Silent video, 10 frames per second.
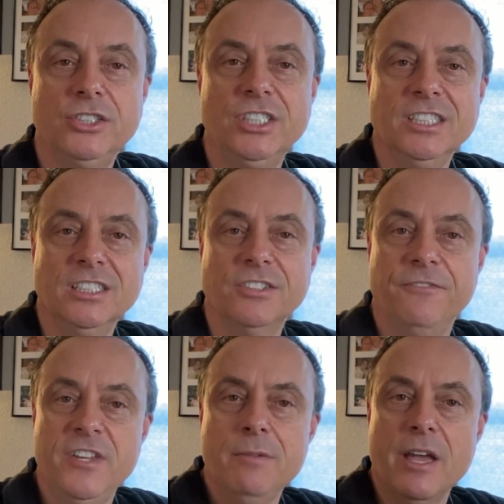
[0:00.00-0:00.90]
she is a
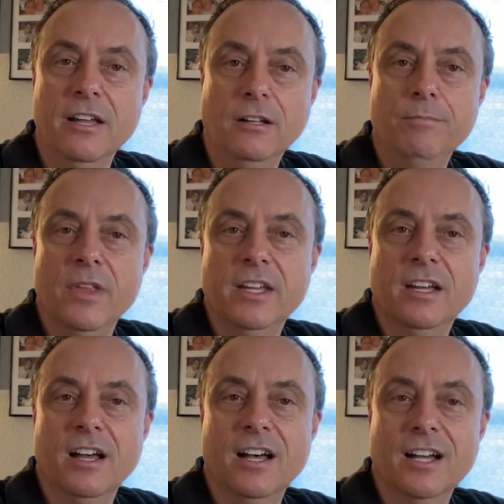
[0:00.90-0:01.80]
female,
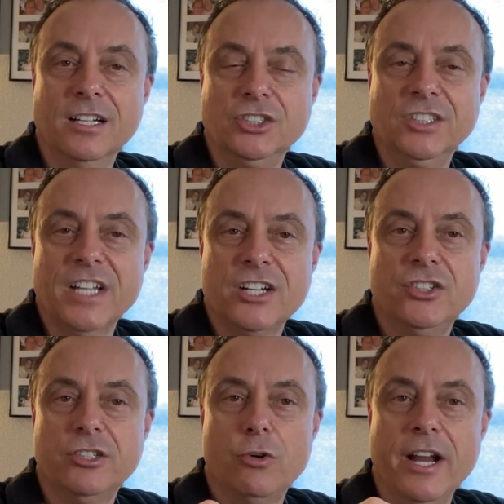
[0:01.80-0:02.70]
she's
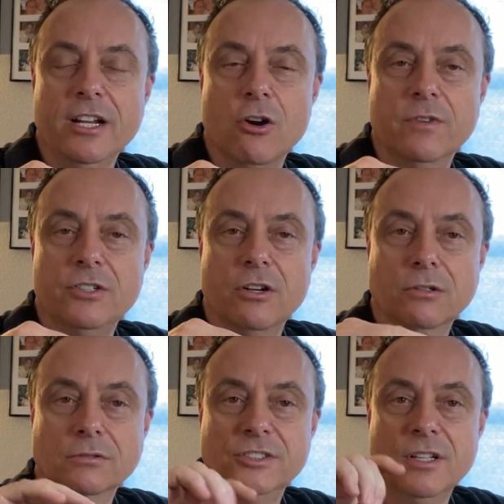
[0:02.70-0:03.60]
actually creating
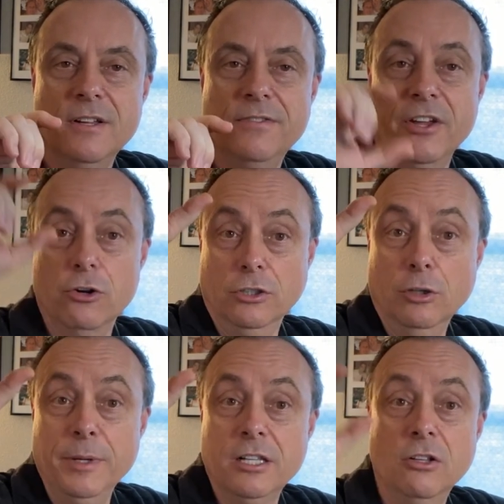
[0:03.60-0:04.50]
overtones that are a
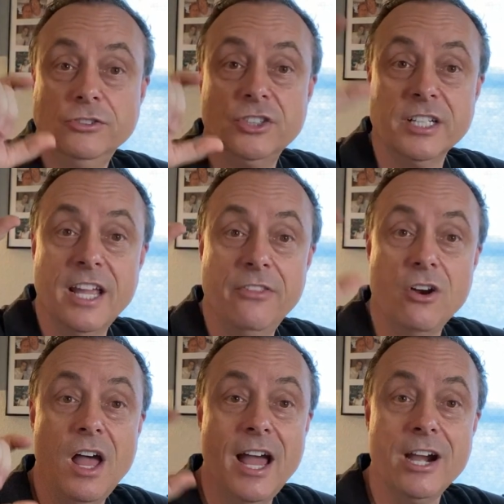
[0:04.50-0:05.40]
little bit closer together,
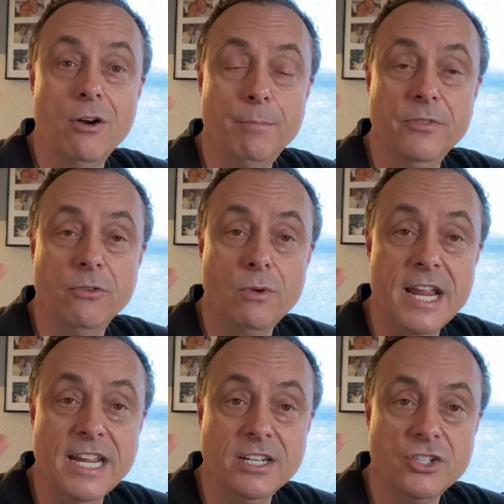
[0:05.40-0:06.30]
higher up in the
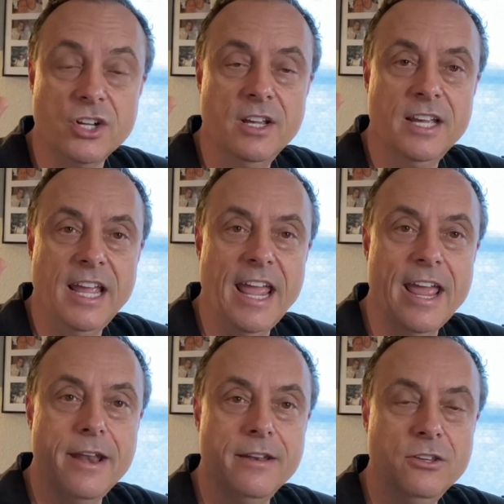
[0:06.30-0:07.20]
range,
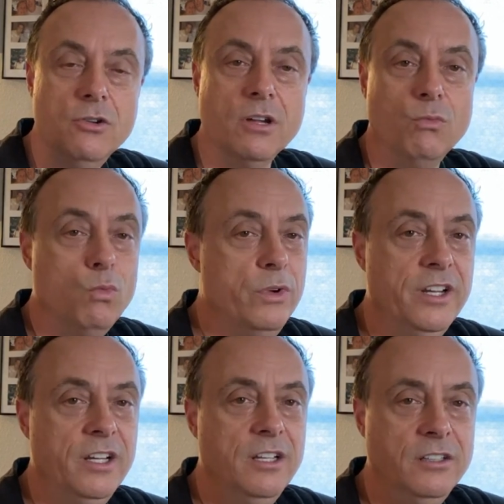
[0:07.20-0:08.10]
and you can
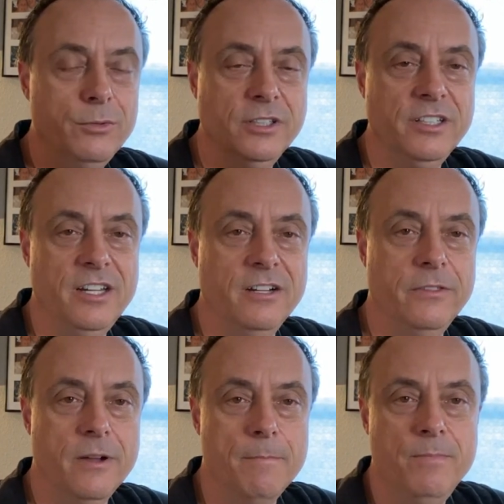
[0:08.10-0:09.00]
really, really hear
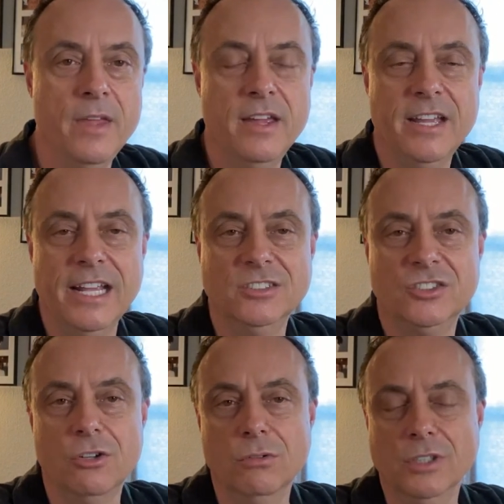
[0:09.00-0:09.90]
them. And
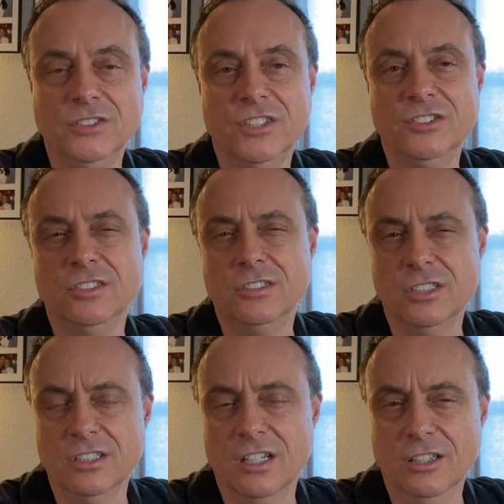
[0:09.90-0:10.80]
so let's listen
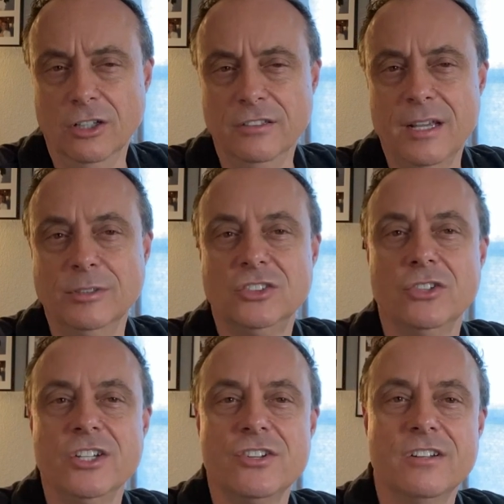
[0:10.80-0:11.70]
to a little
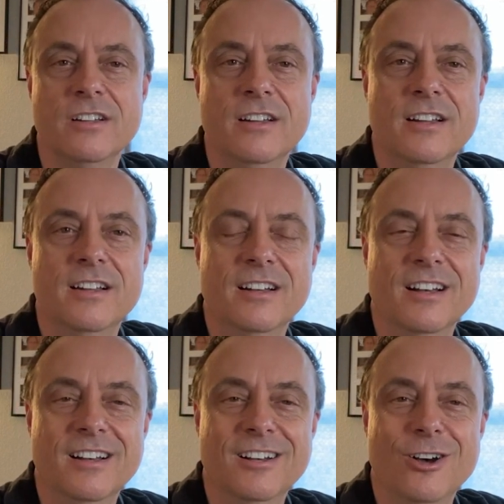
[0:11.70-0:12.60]
demonstration
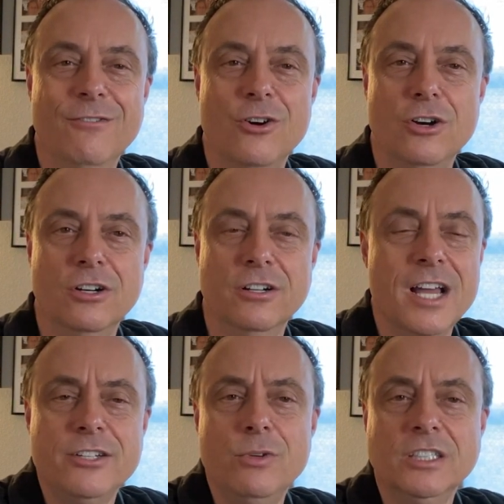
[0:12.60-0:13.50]
of her,
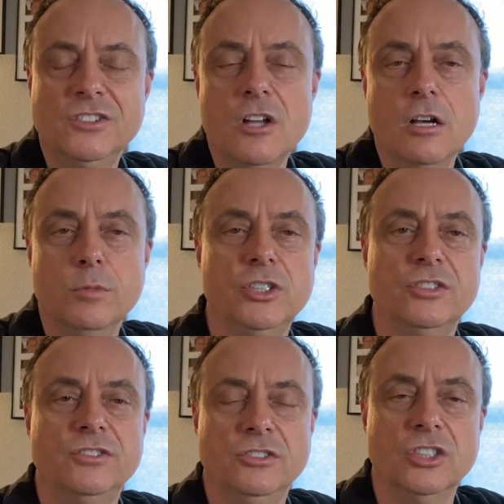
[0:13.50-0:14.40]
not doing a song, but
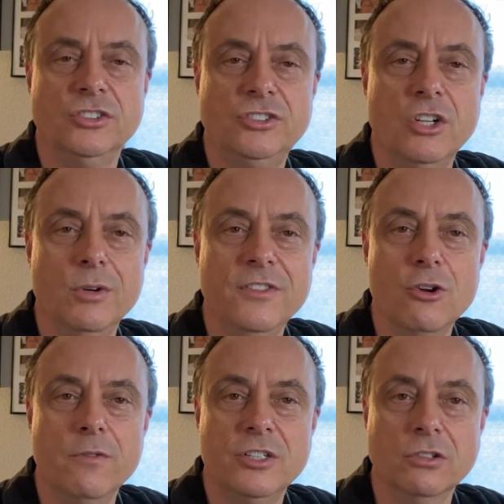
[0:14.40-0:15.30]
just showing the
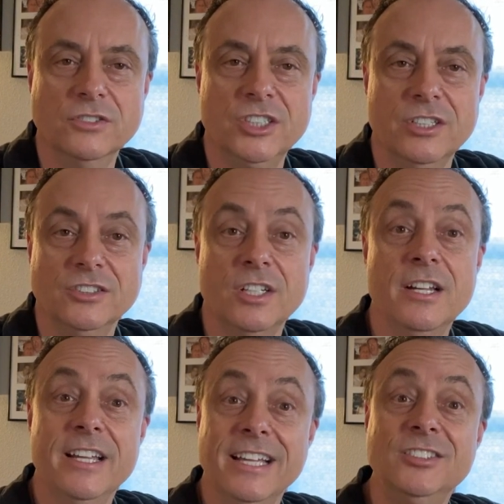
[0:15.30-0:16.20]
overtone series,
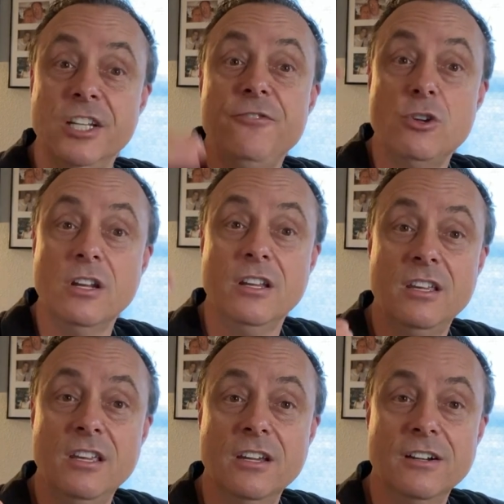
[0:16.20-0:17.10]
and see if you can
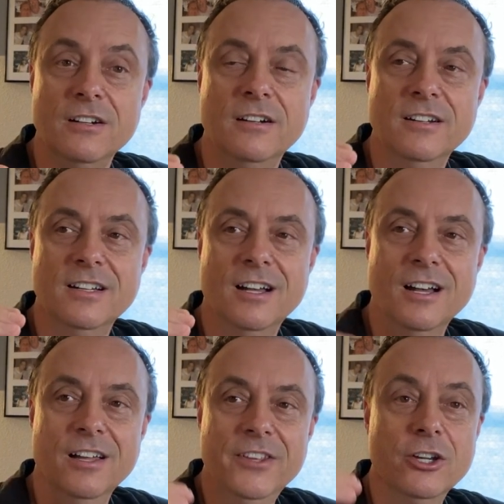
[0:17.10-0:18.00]
hear
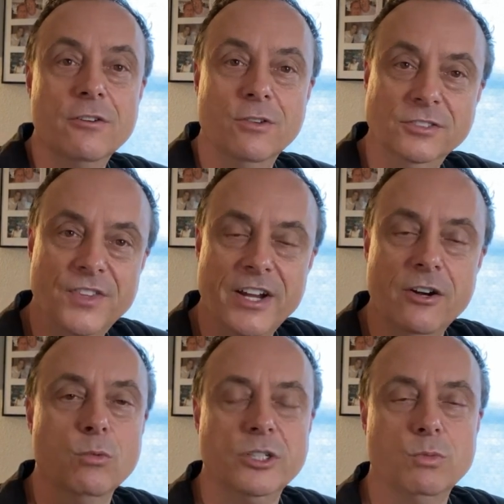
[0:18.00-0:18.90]
the intervals there
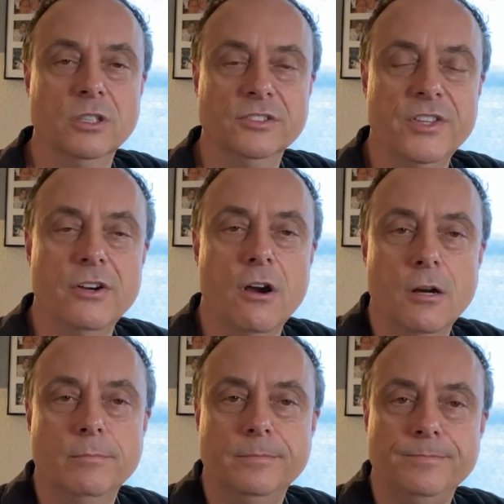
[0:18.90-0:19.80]
and which ones there are.